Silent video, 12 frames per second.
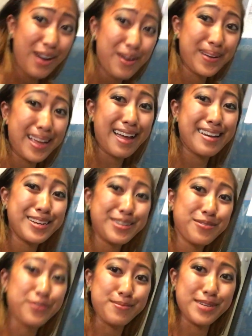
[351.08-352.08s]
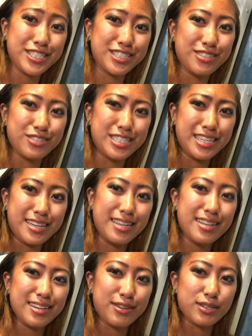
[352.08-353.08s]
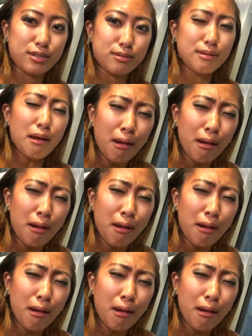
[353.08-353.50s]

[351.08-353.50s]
okay, I need your information, your ticket. And Chris was,